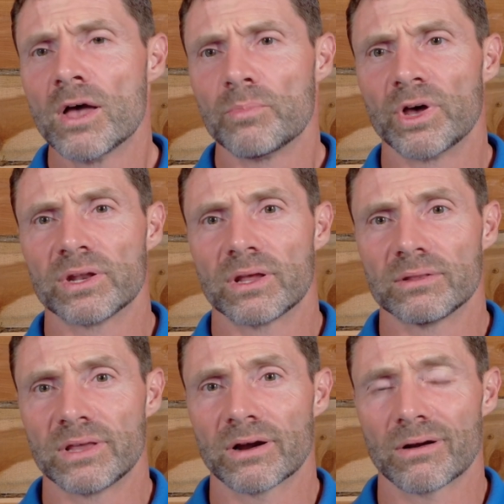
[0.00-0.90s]
But
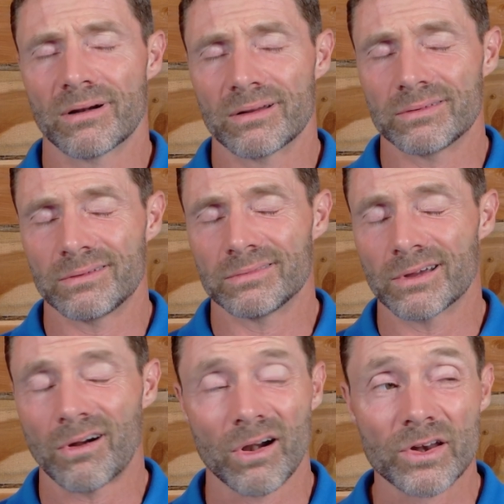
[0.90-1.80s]
there
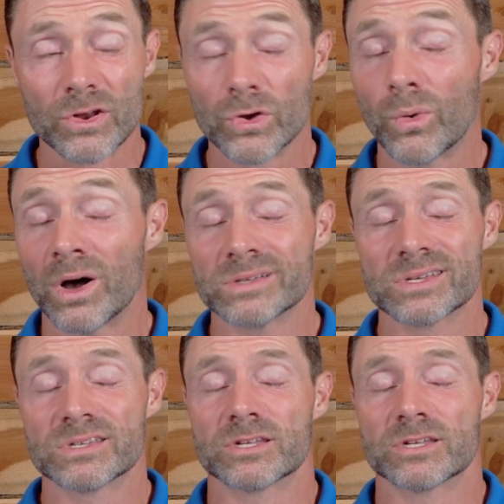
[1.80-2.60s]
are nuances